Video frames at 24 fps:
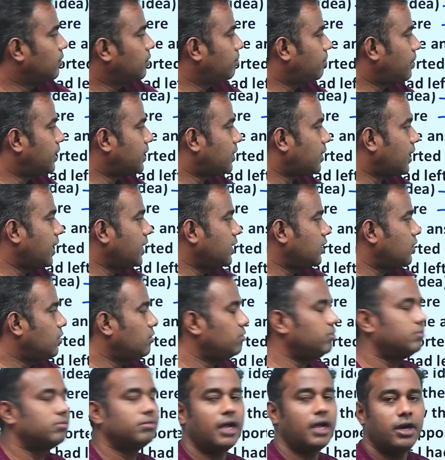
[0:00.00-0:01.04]
but right
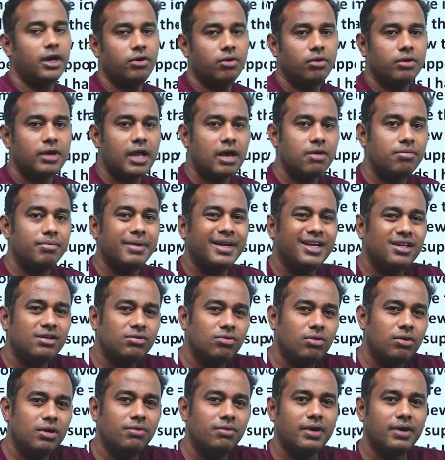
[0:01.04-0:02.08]
now I don't have many,
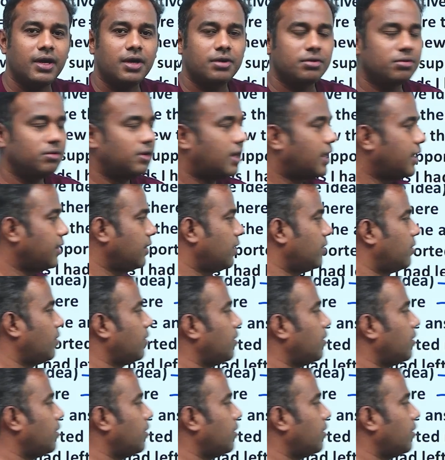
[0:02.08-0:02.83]
only one or two like that.